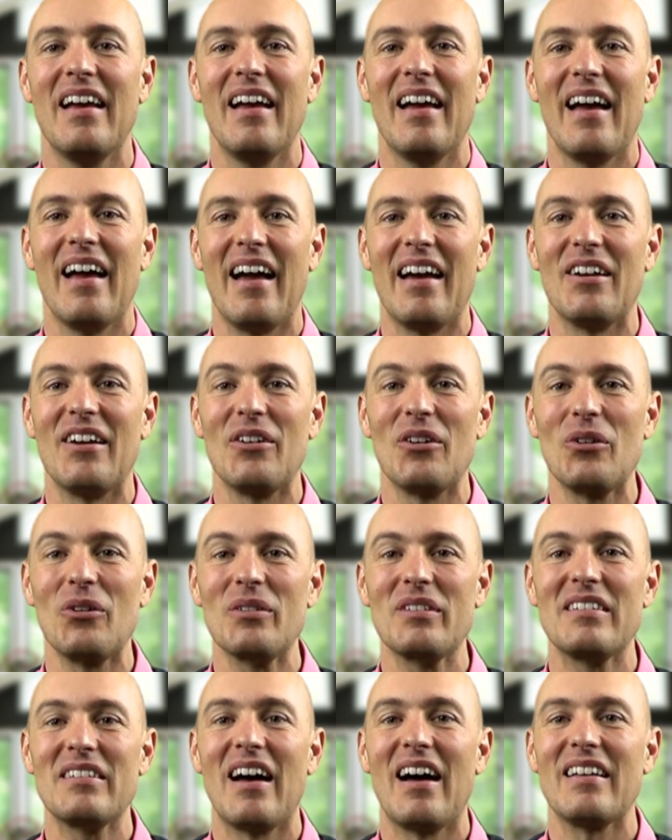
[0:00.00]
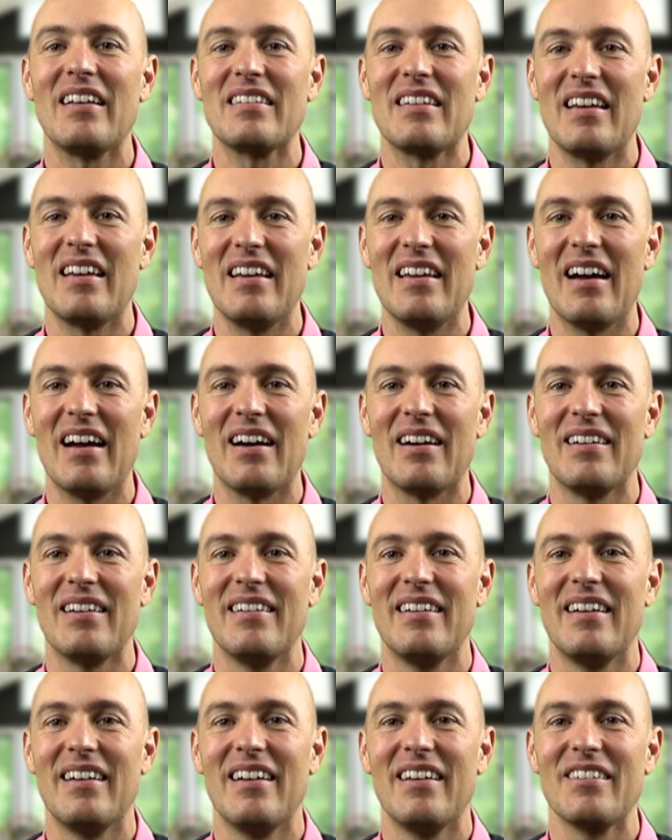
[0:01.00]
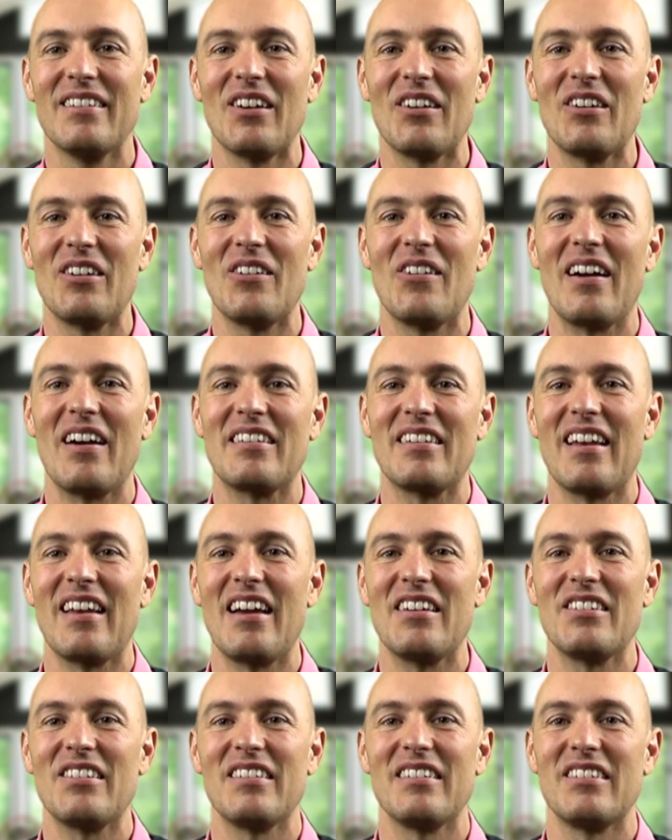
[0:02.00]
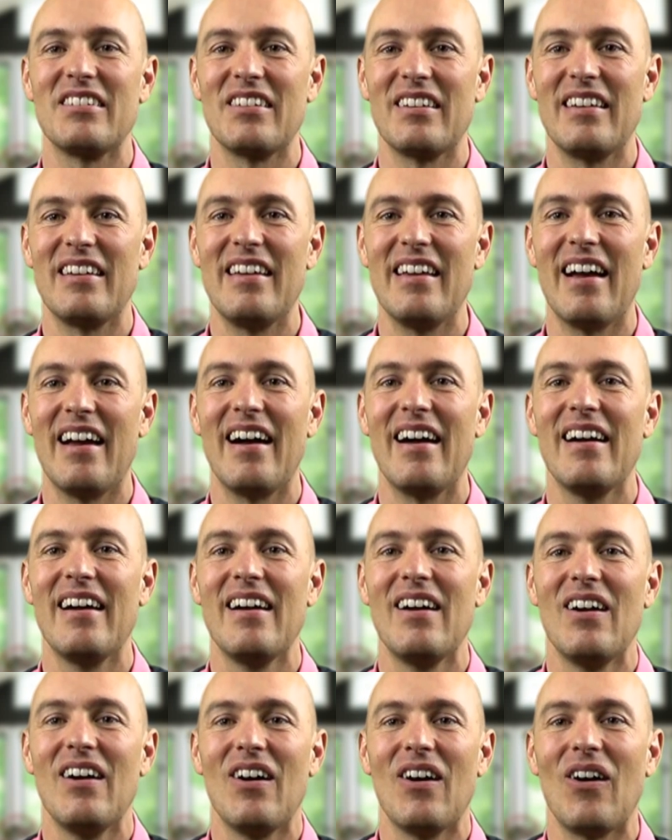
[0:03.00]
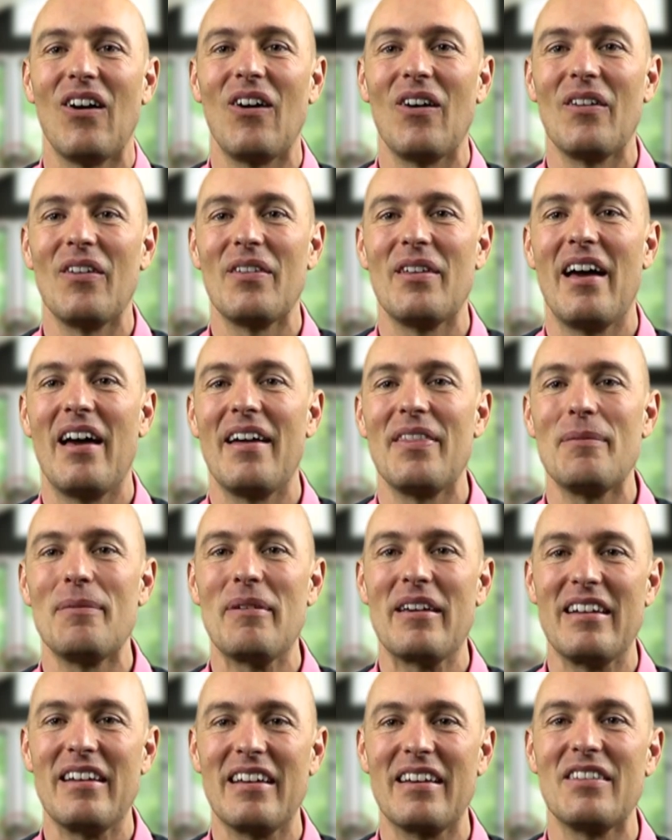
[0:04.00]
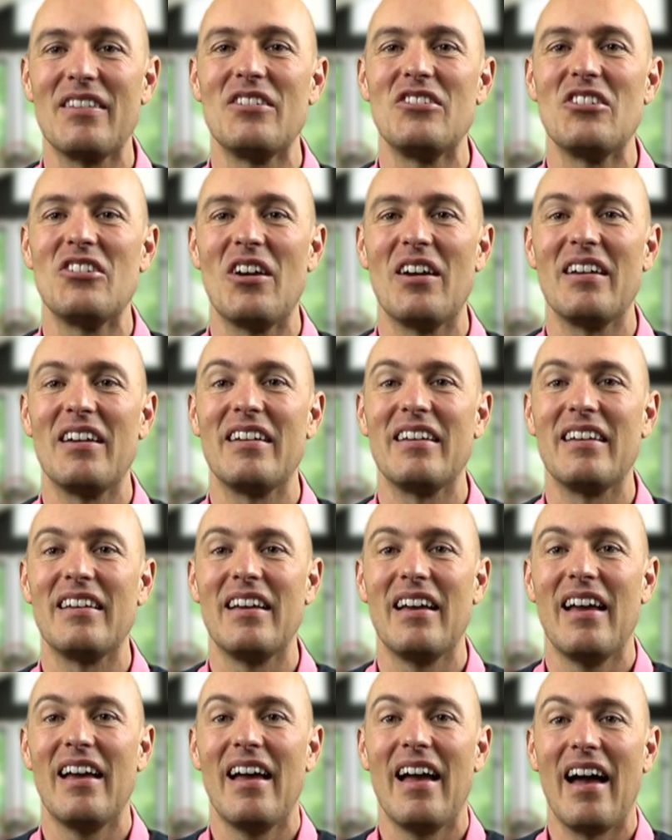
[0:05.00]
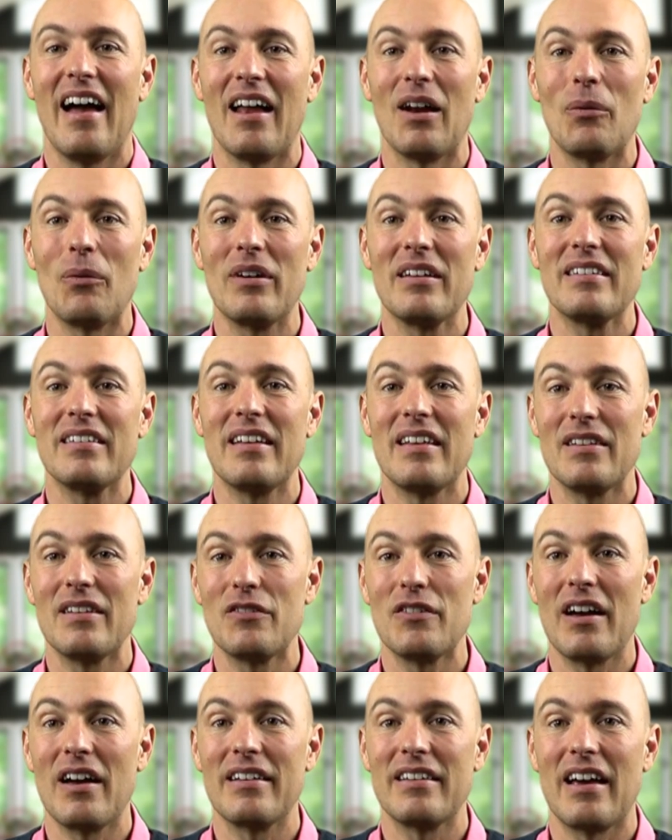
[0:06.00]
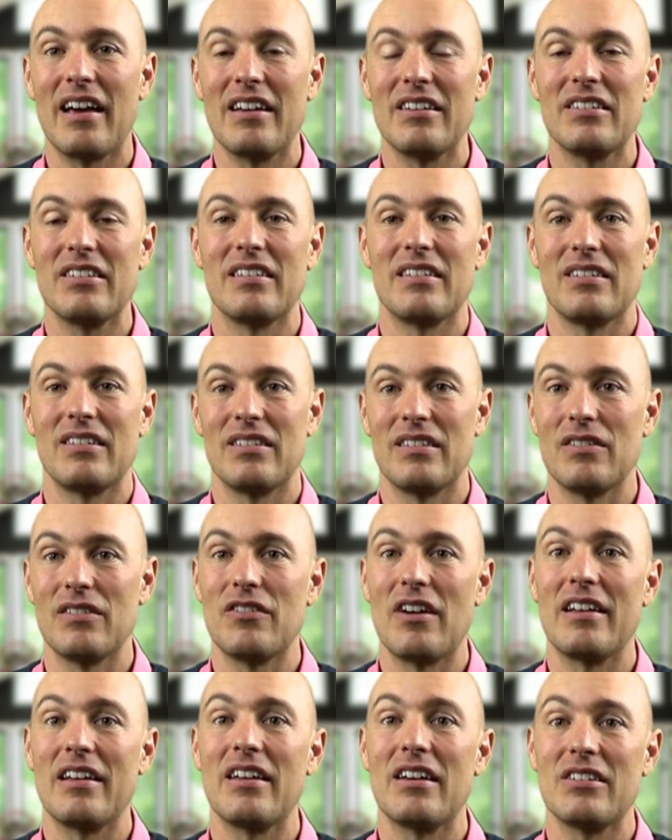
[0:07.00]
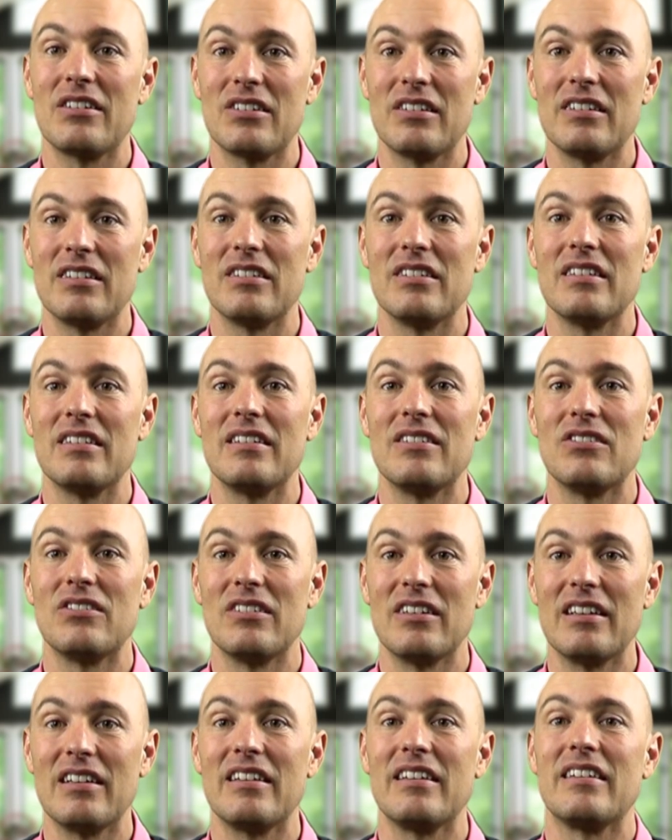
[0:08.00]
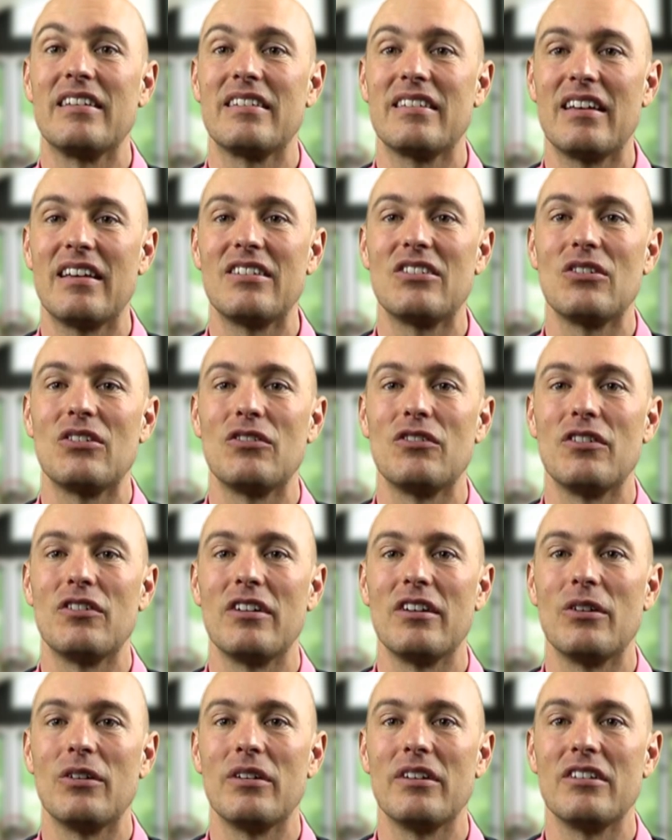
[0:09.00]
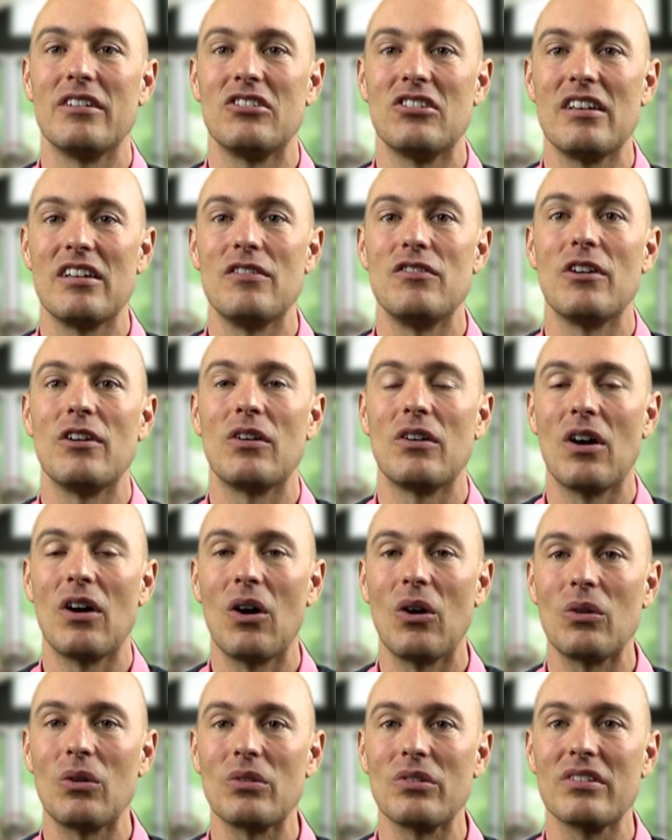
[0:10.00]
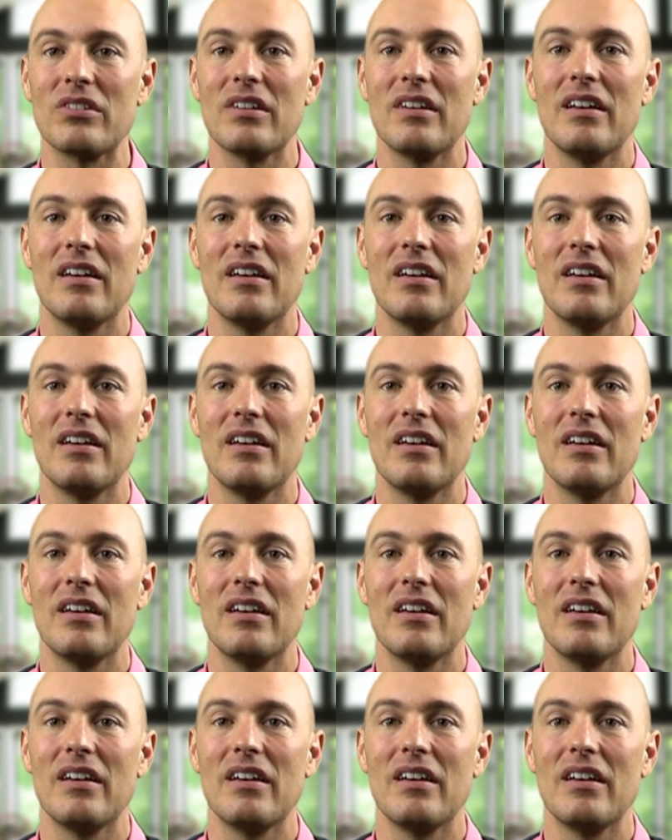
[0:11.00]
And it all starts here. So congratulations, you're here on that beginning of the journey. And I want to set the foundation because the foundation is really essential for you to achieve your goals.